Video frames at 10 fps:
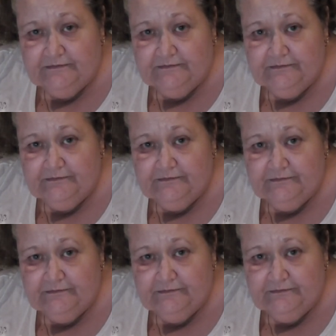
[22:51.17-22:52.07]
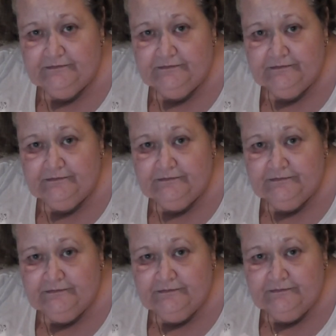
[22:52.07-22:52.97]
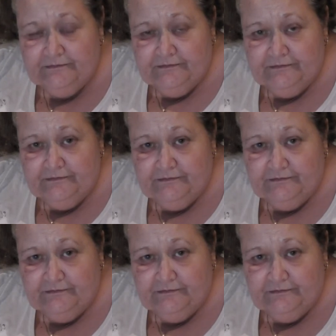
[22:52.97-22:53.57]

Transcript: No one is speaking in this clip.